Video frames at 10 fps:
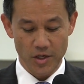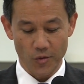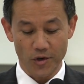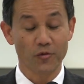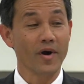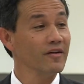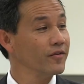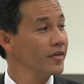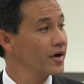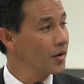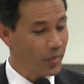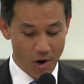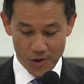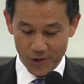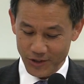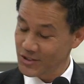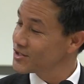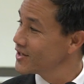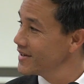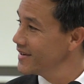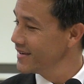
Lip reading: We're grateful that our partners